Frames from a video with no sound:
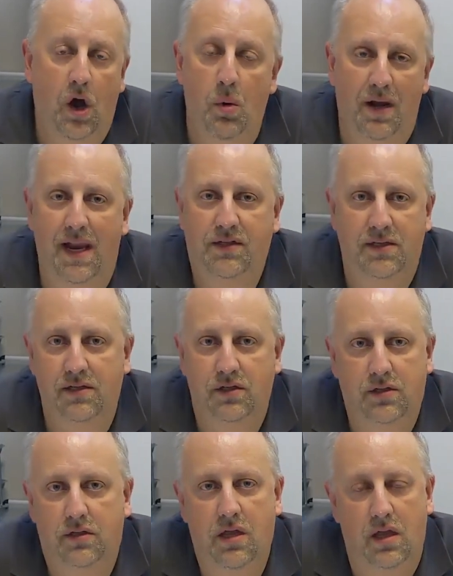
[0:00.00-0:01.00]
oh, a
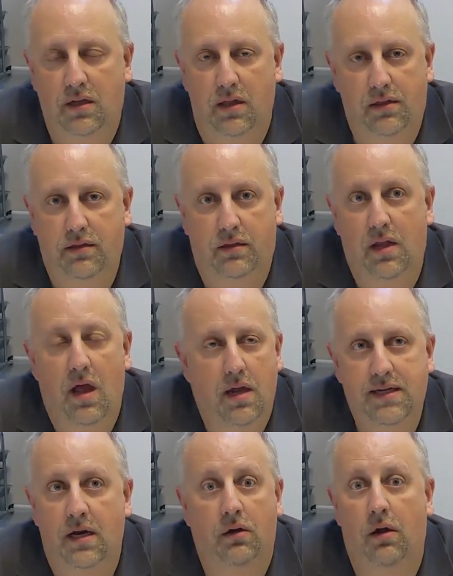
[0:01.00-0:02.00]
lesson
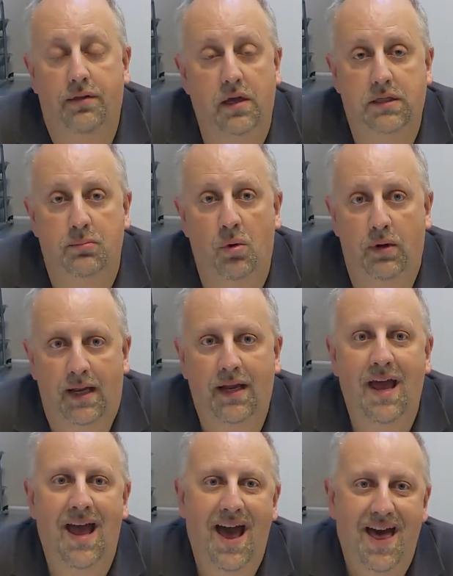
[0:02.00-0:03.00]
10 o'clock Thursday
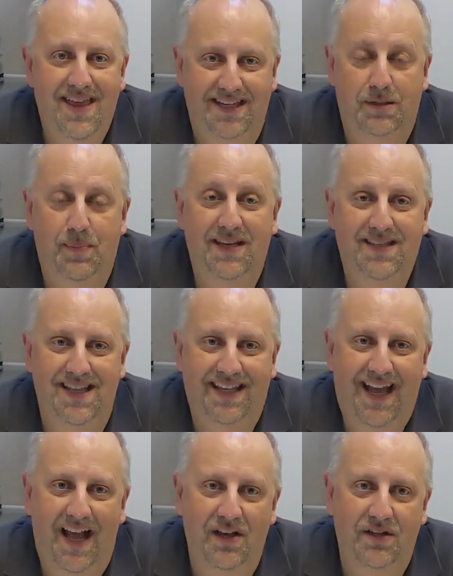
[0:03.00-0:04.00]
morning, there's a space in
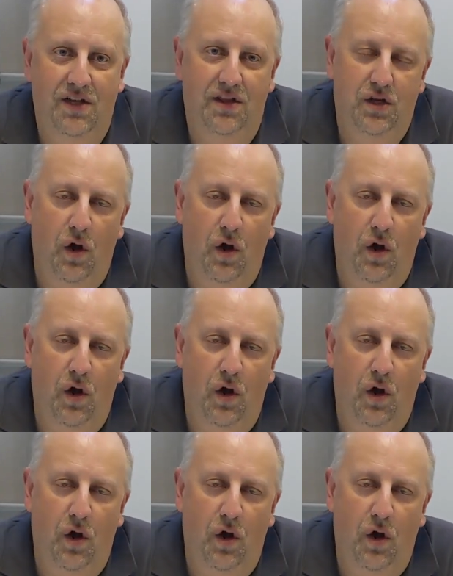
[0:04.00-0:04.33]
the calendar.